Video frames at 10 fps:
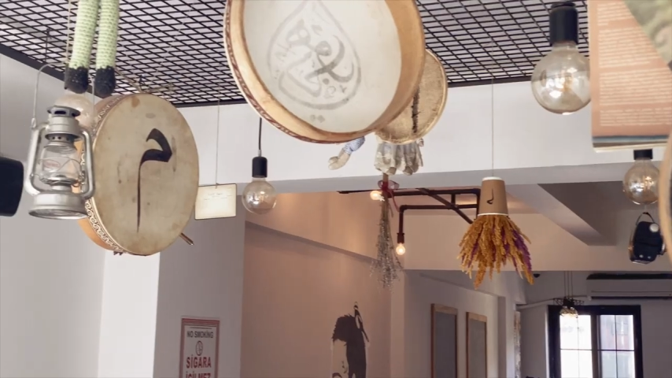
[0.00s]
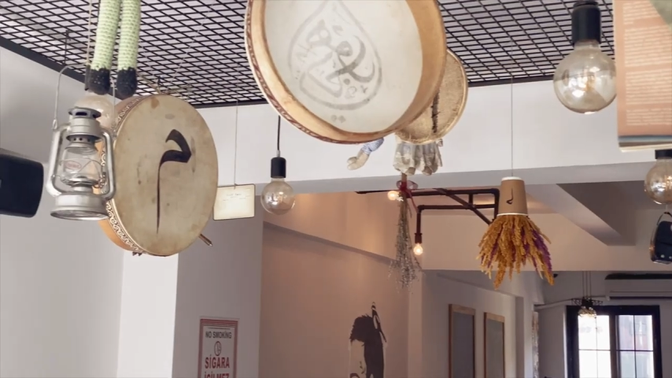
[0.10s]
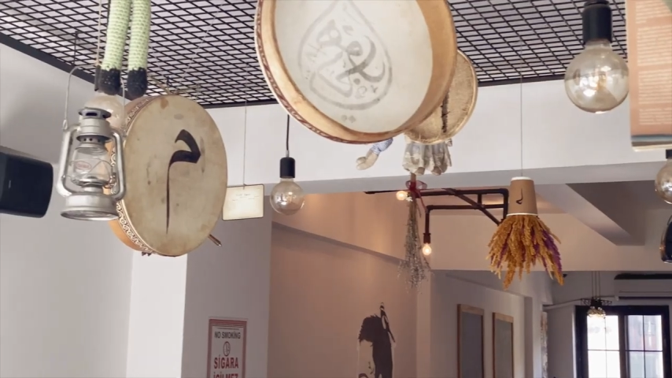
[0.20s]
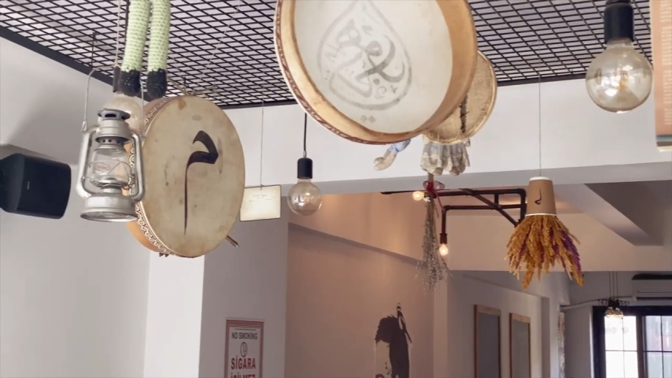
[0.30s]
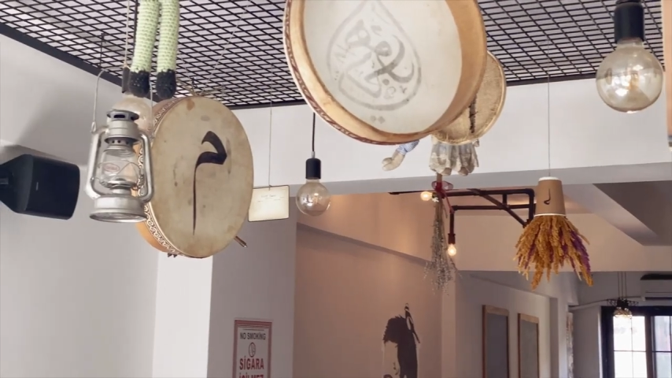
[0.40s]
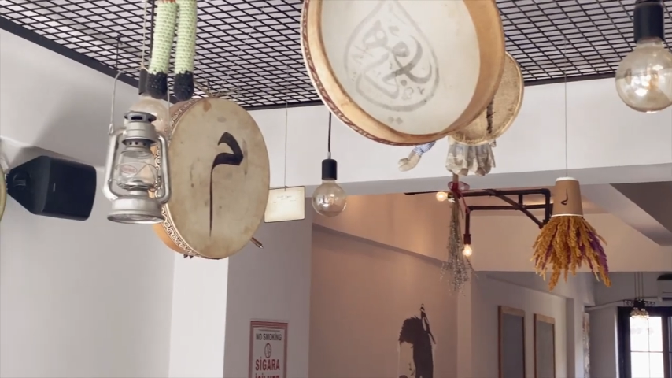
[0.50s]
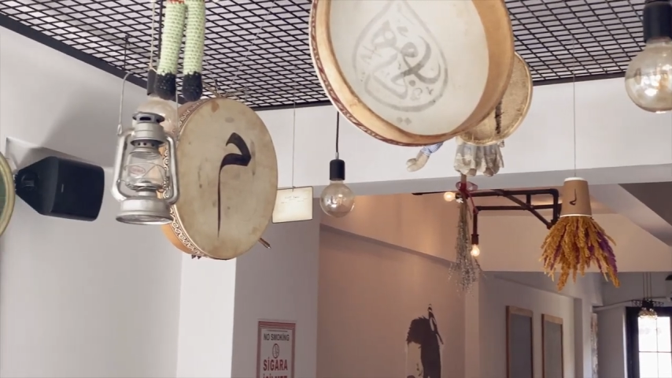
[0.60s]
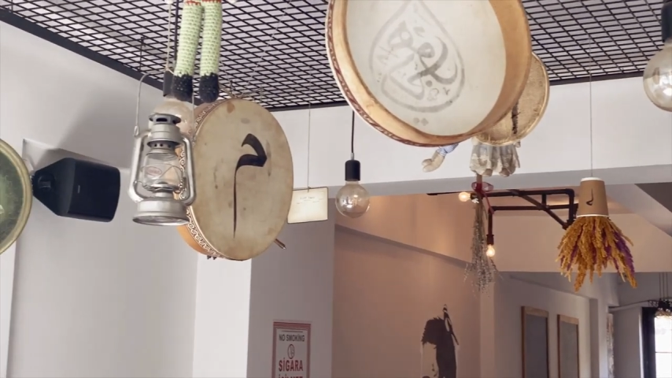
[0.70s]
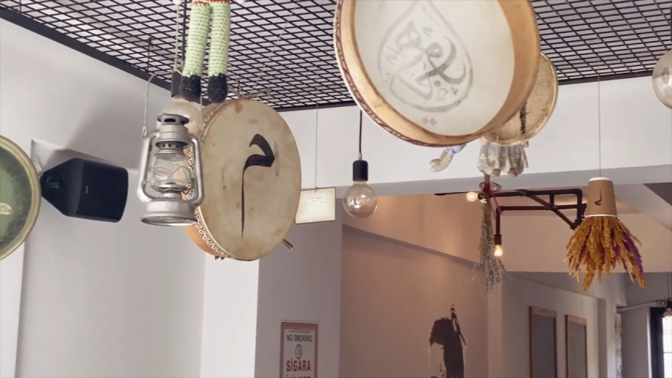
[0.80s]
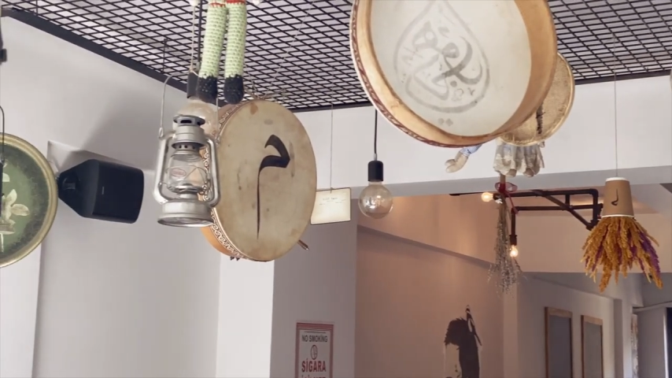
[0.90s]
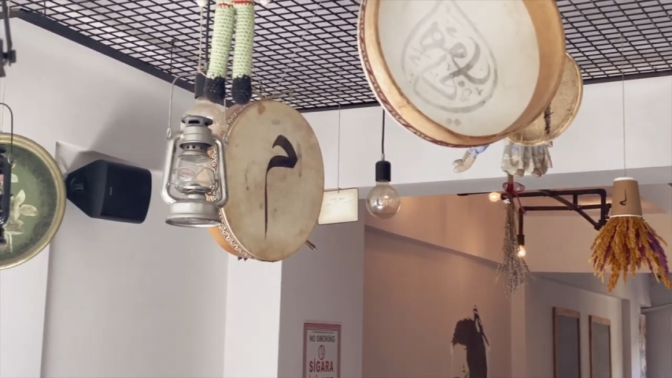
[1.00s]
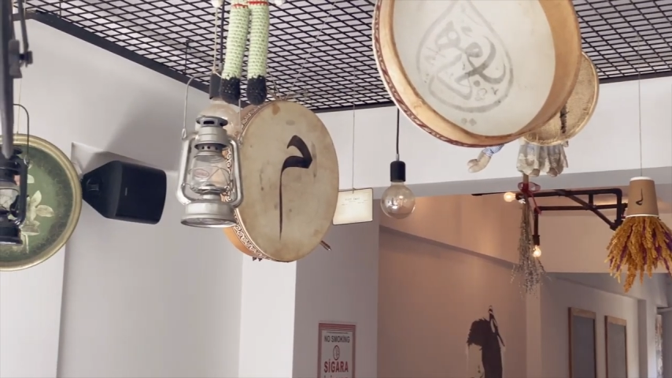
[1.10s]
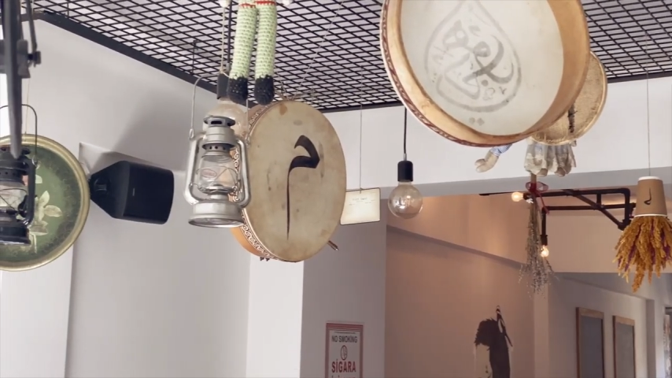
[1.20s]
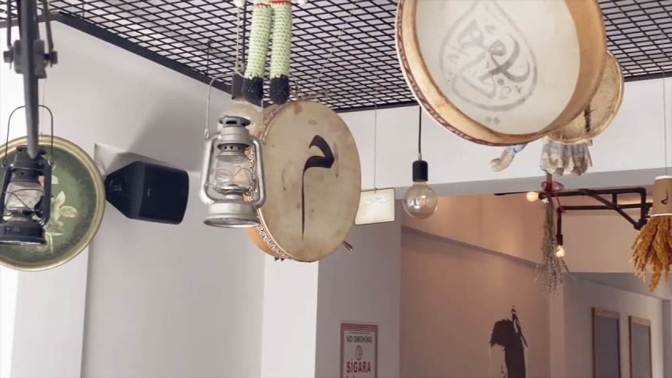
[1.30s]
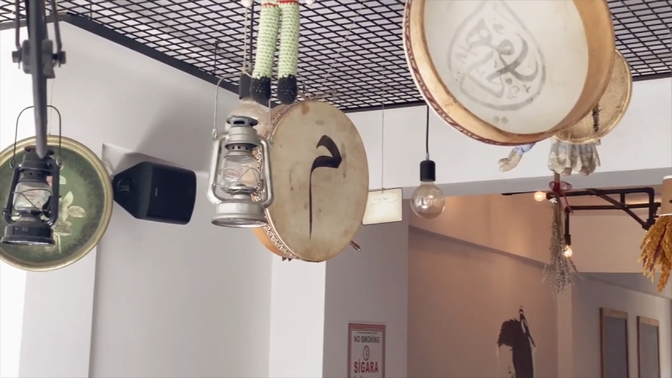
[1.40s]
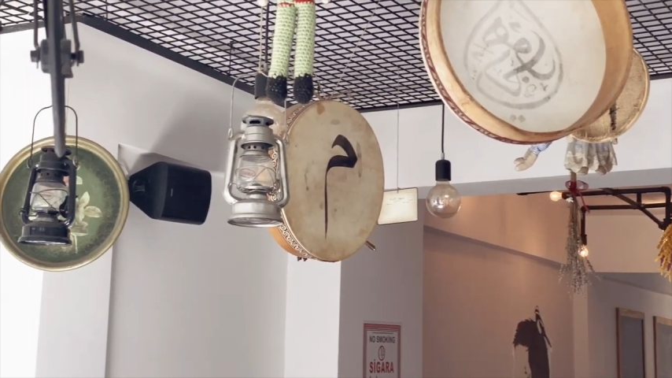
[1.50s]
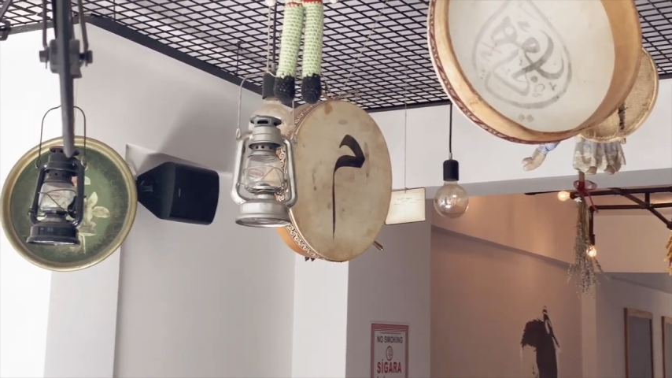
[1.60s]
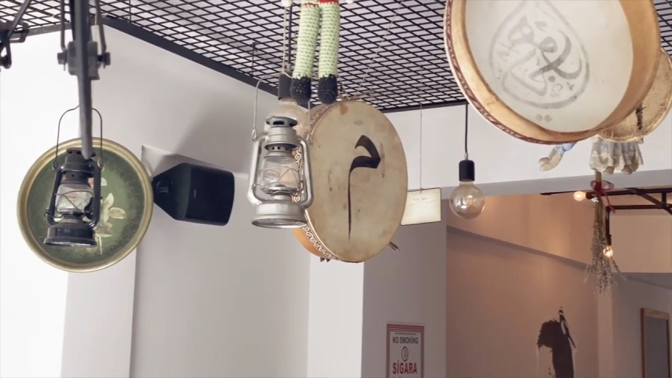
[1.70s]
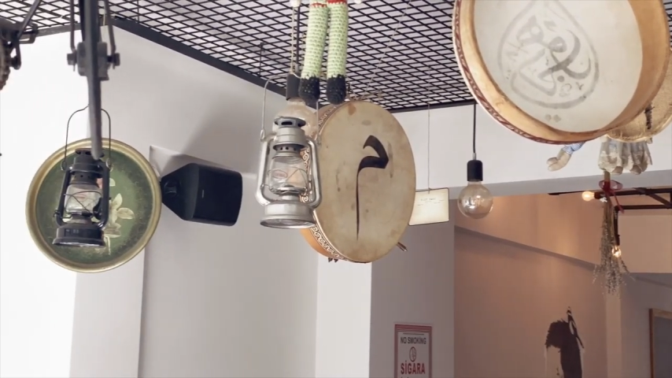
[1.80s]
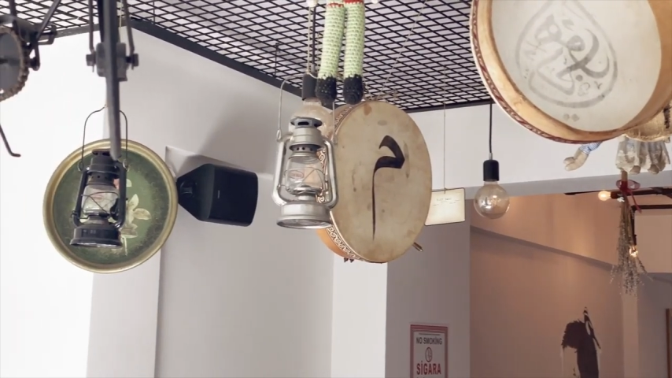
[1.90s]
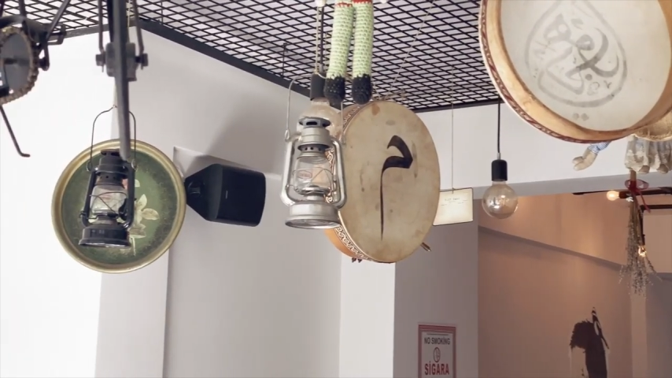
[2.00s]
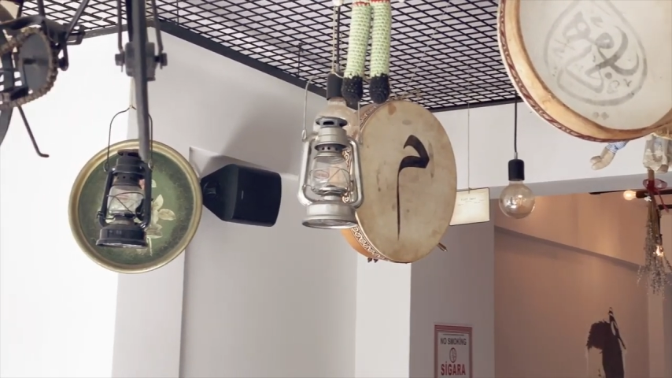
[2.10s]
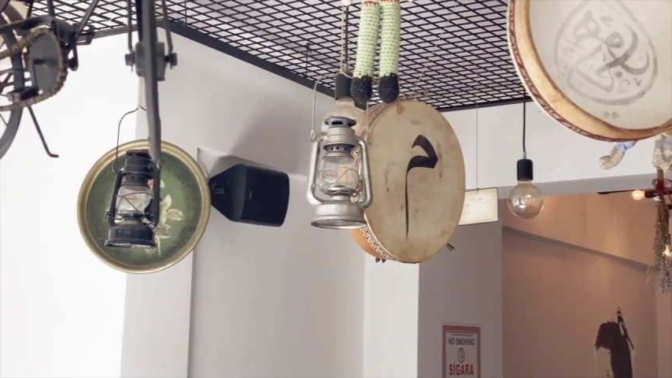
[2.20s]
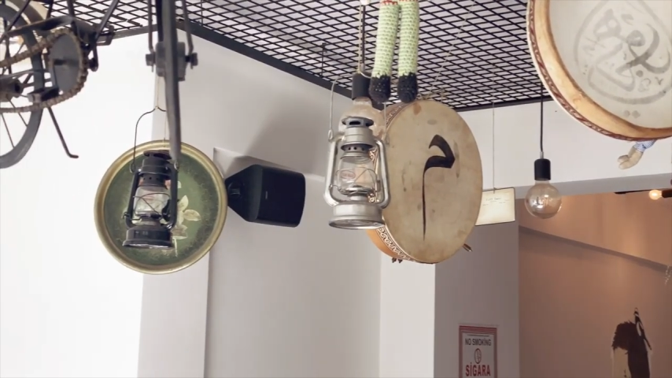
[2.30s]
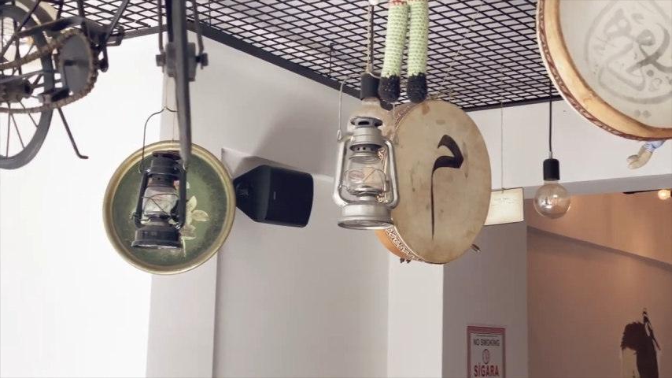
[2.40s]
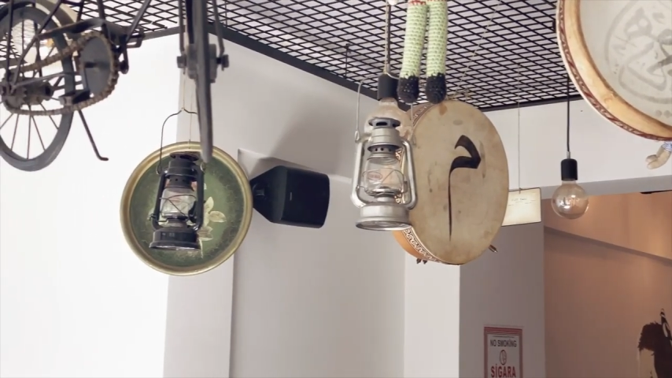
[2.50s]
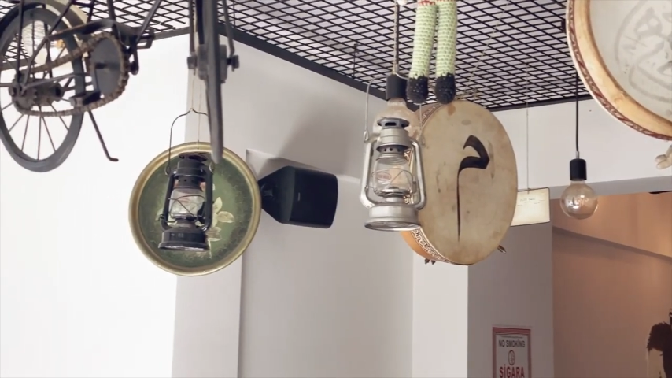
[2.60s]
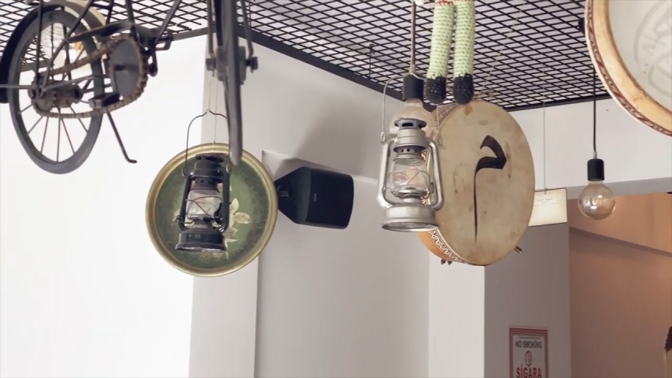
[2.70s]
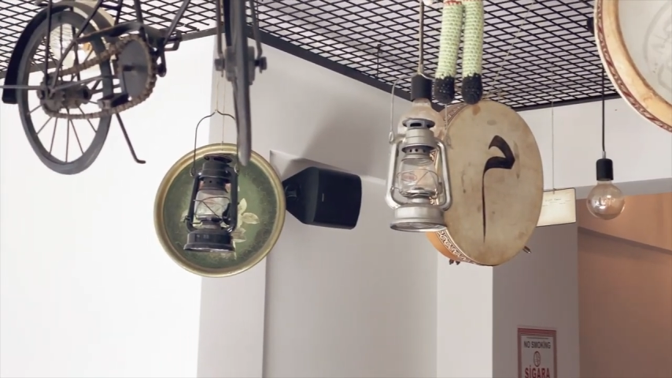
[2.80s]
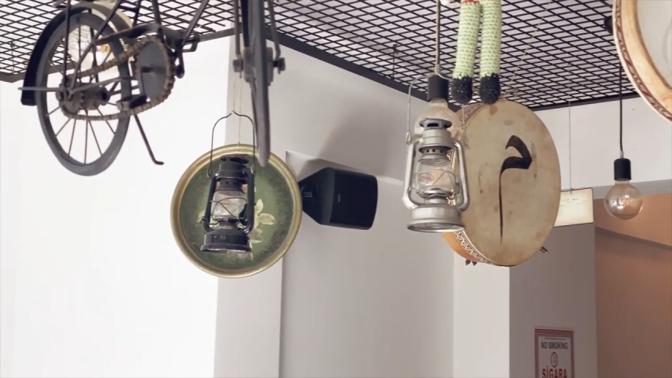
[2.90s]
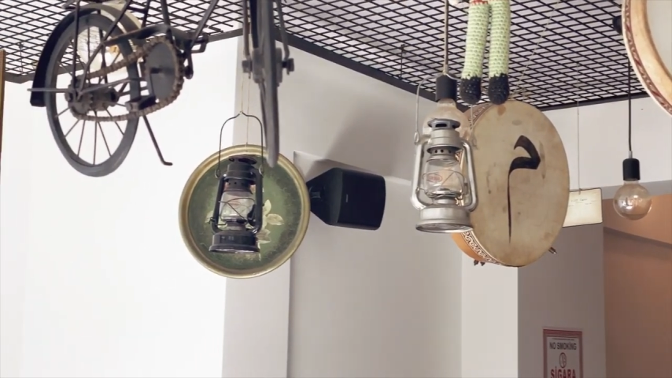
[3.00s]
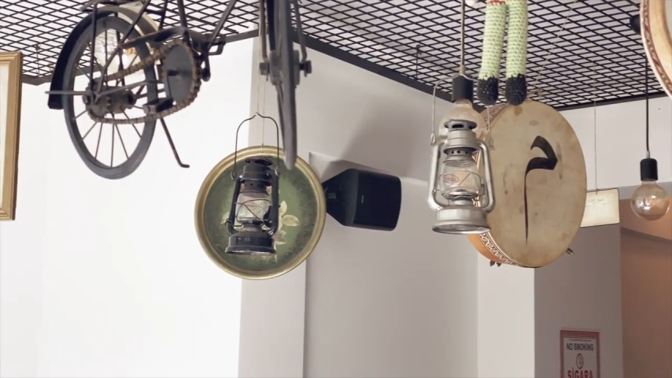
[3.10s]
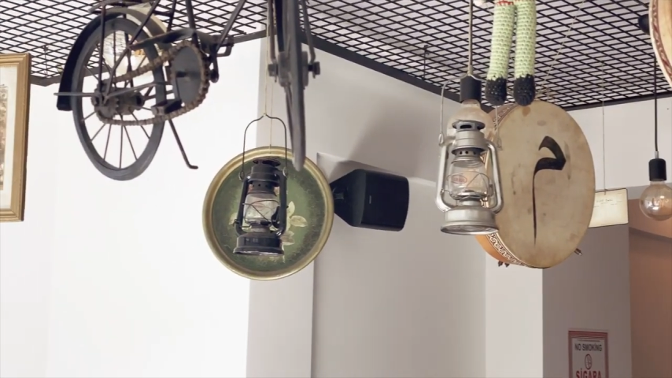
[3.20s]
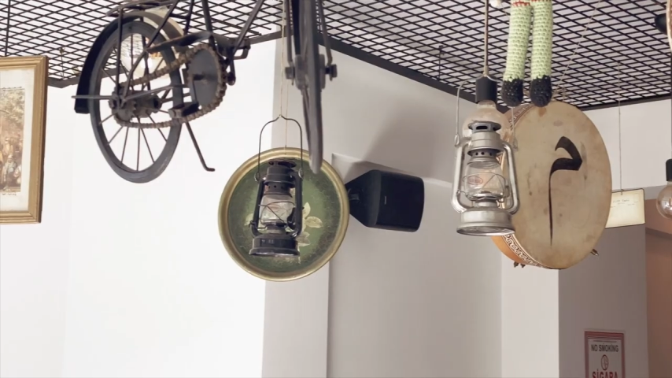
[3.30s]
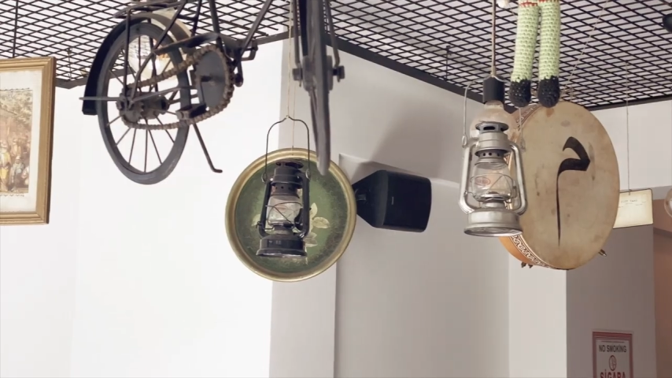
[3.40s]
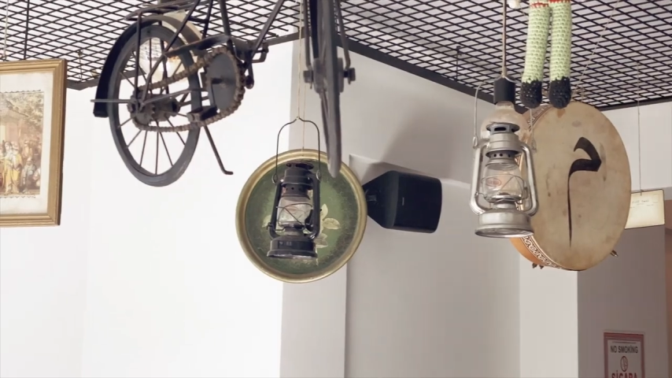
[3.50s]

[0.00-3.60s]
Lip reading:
No face is visible, so there are no lips to read.